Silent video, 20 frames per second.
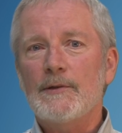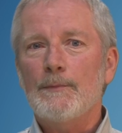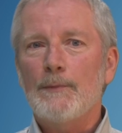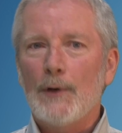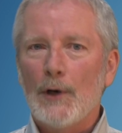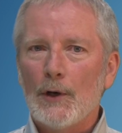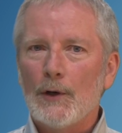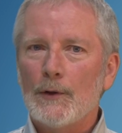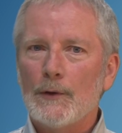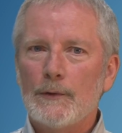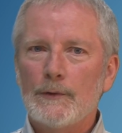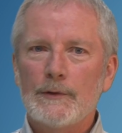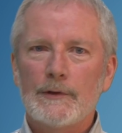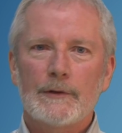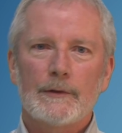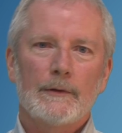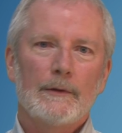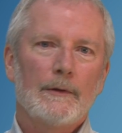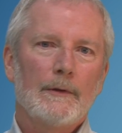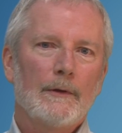
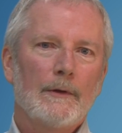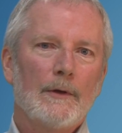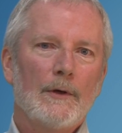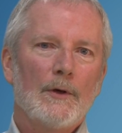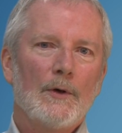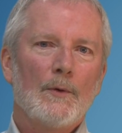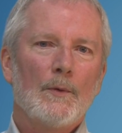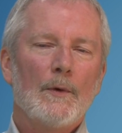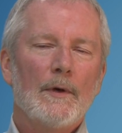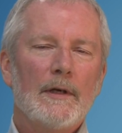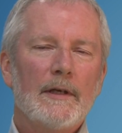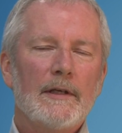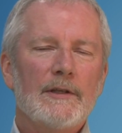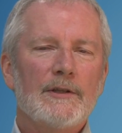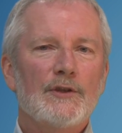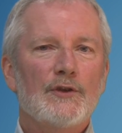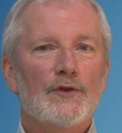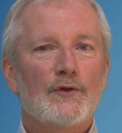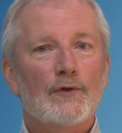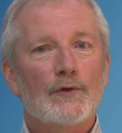impose what
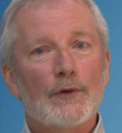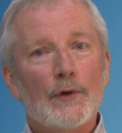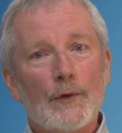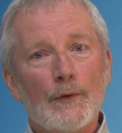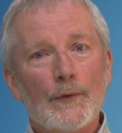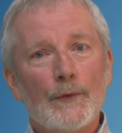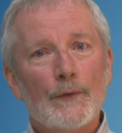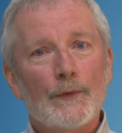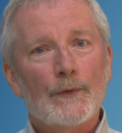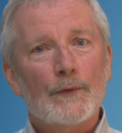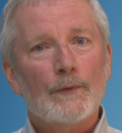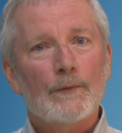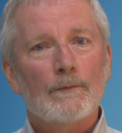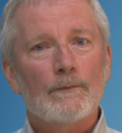is truth,